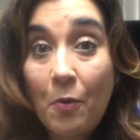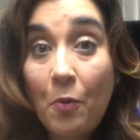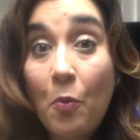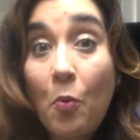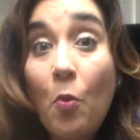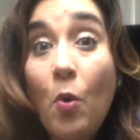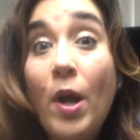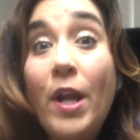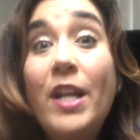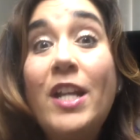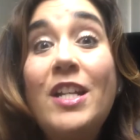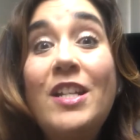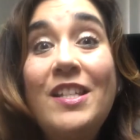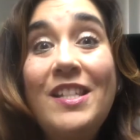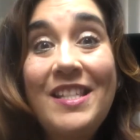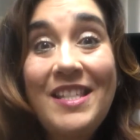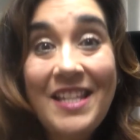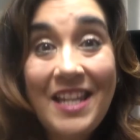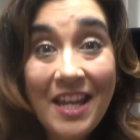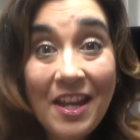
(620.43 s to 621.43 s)
What
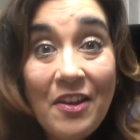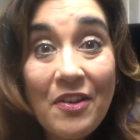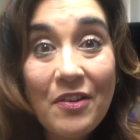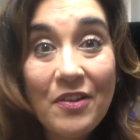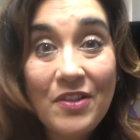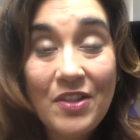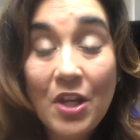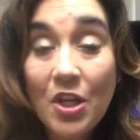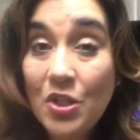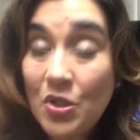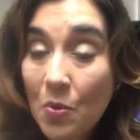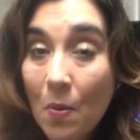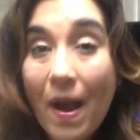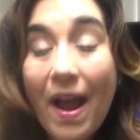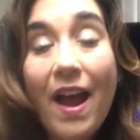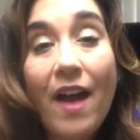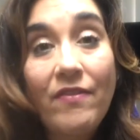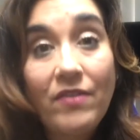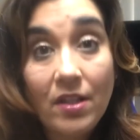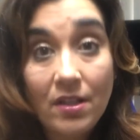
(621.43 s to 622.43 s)
skills do I
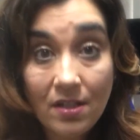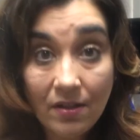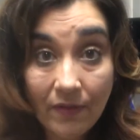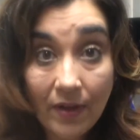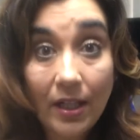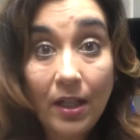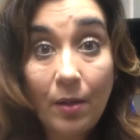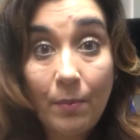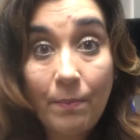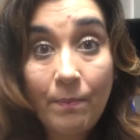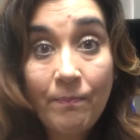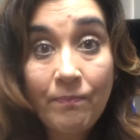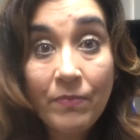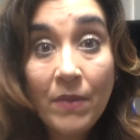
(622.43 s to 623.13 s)
have to develop?